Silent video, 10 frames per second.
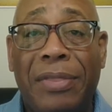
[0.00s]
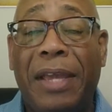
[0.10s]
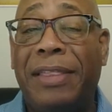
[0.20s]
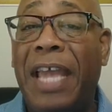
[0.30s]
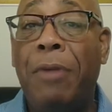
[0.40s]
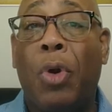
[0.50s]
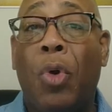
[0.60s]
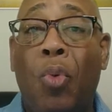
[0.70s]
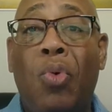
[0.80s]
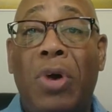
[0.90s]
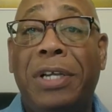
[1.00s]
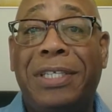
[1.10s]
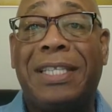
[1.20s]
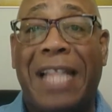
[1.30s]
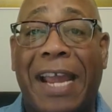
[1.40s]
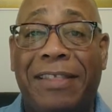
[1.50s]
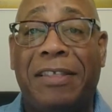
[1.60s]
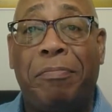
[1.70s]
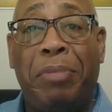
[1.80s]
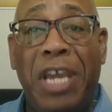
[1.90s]
that they were once
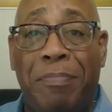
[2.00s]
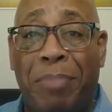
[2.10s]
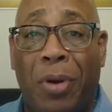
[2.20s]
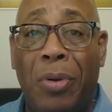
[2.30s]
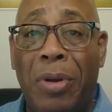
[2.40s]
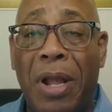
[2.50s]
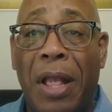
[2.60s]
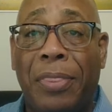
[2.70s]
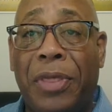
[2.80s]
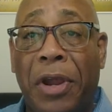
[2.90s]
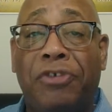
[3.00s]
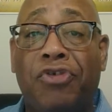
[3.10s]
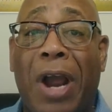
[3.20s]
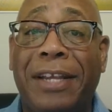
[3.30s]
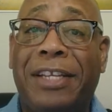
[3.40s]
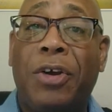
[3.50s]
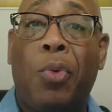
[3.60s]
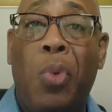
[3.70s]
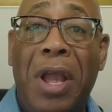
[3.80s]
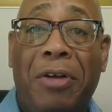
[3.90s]
like the people they're trying to
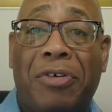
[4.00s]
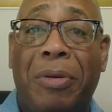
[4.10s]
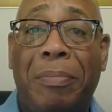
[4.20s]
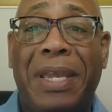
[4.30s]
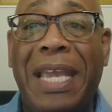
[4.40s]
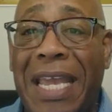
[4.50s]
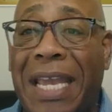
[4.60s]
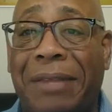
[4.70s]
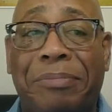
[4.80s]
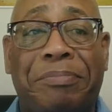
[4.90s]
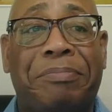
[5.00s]
welcome in.